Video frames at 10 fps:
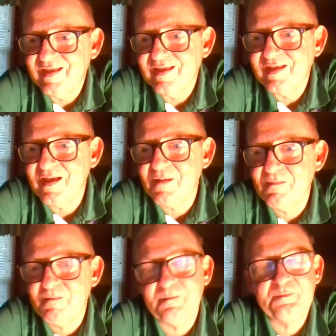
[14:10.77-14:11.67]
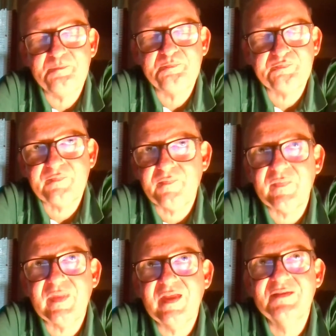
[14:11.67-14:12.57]
Um,
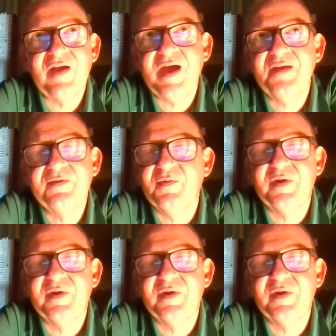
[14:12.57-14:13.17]
and so I don't know